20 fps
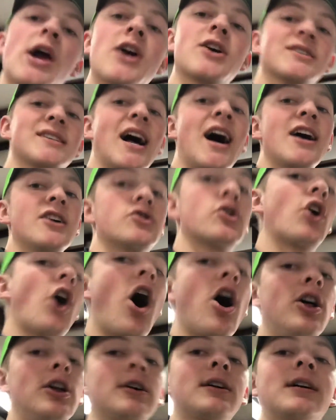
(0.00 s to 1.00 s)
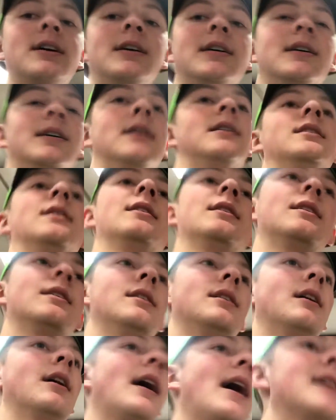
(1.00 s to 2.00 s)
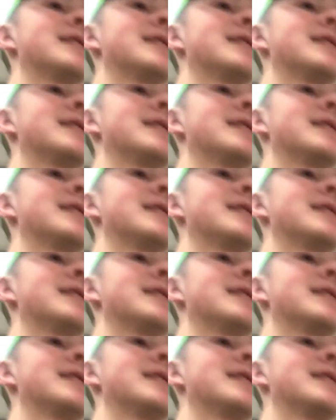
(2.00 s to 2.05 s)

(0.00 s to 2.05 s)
is hydraulic, it has